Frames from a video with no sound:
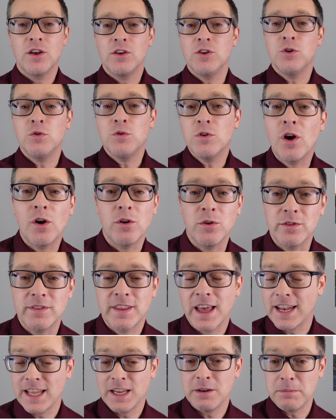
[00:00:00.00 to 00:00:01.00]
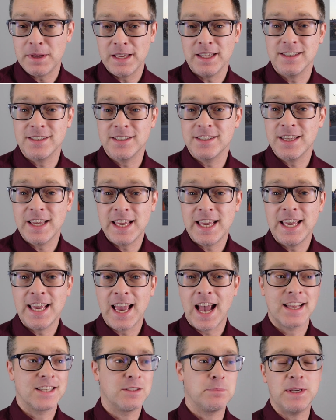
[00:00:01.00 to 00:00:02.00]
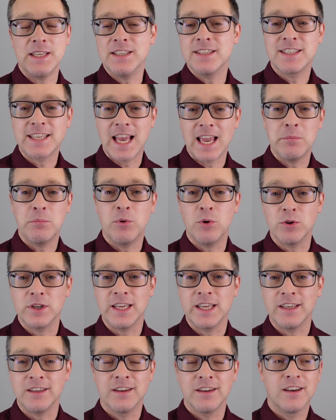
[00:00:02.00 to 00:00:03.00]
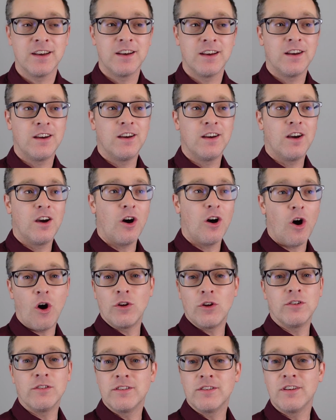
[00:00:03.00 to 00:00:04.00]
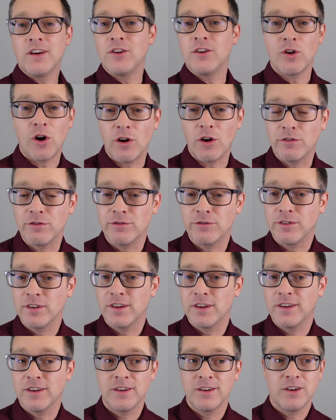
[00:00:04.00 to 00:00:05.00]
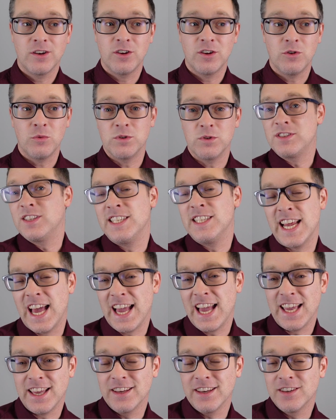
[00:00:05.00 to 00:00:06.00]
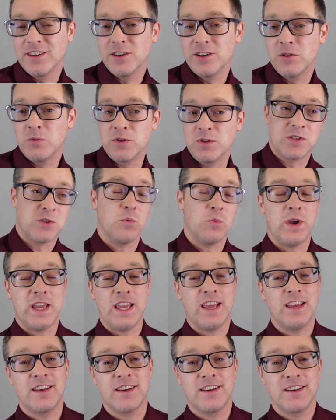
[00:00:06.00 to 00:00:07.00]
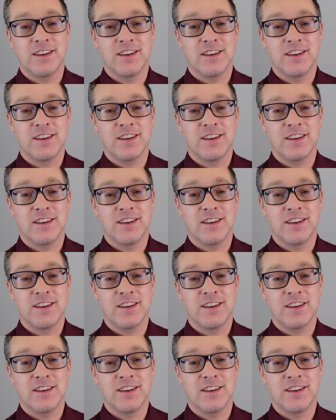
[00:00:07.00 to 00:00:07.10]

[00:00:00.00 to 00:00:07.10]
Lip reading: You know that it means he has been skateboarding on and off, once a day, once a week.